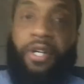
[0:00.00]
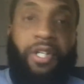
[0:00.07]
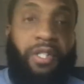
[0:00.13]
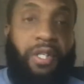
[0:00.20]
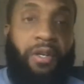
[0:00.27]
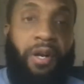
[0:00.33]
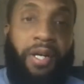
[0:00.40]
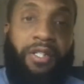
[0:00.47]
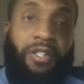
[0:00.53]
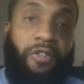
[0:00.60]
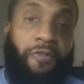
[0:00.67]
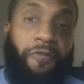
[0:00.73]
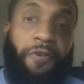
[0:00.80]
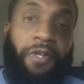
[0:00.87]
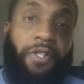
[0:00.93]
It's in the
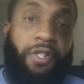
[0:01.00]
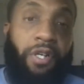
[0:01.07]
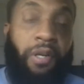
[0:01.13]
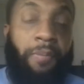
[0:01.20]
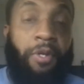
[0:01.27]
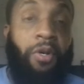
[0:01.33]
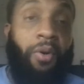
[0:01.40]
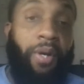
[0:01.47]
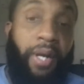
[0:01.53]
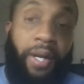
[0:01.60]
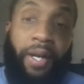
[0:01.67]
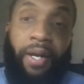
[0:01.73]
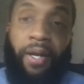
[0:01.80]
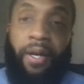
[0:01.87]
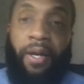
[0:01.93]
freezer. Let me go get
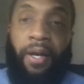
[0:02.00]
it.